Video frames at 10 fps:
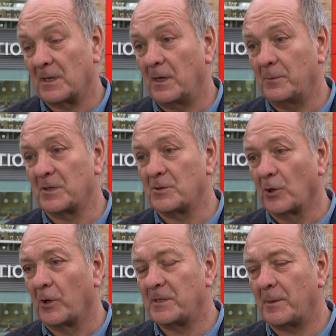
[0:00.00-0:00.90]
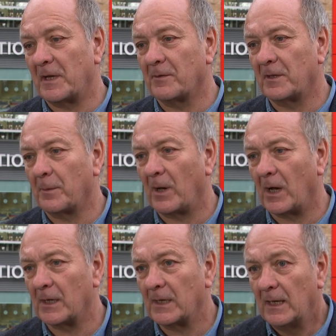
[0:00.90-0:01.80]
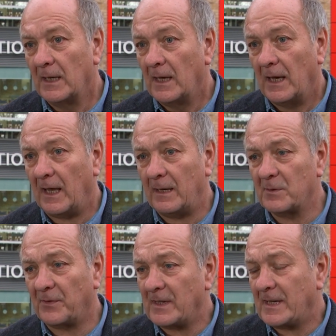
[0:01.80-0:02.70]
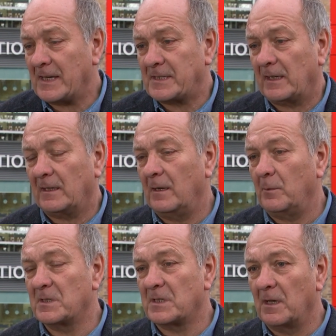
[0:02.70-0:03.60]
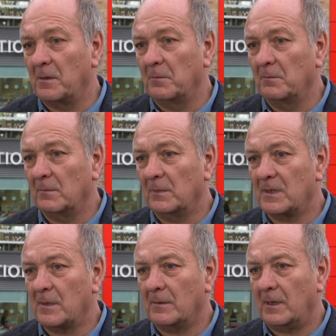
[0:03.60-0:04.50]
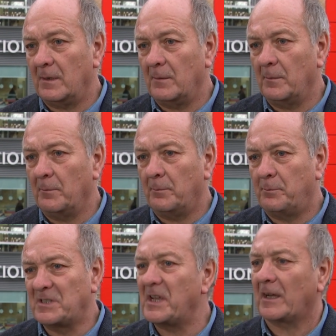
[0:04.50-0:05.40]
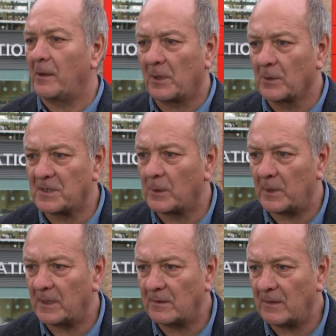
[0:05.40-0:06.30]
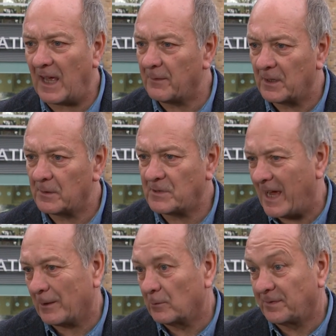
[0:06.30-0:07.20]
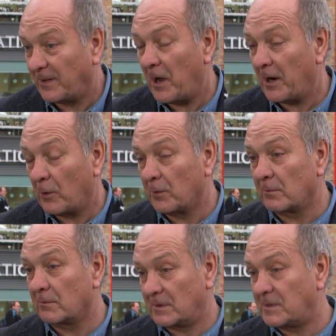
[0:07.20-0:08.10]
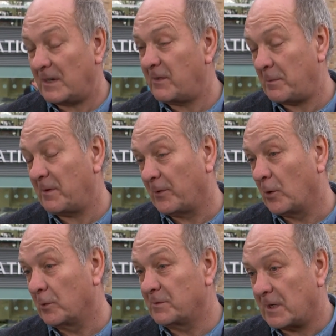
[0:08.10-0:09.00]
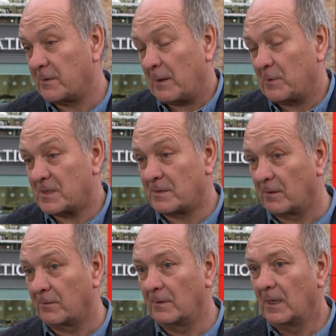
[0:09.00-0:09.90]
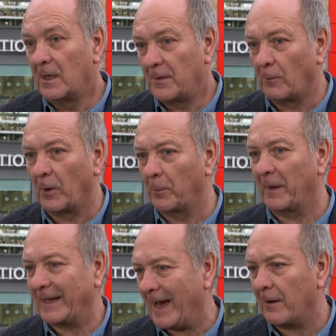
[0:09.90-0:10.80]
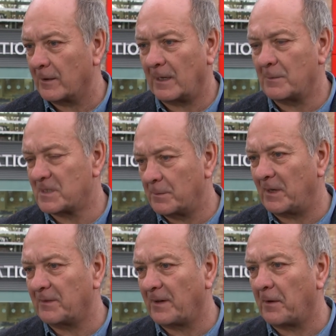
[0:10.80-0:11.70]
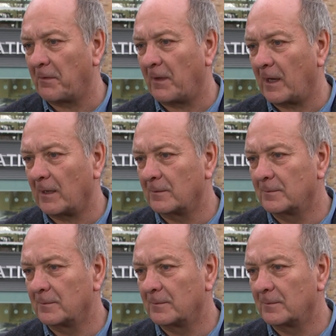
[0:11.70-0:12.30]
a, it was a joy to be given the part, and it was fantastic. It was. Um, particularly because no one had ever tackled fire on TV before, and so that was the, the real big carrot, and that was the big fun thing.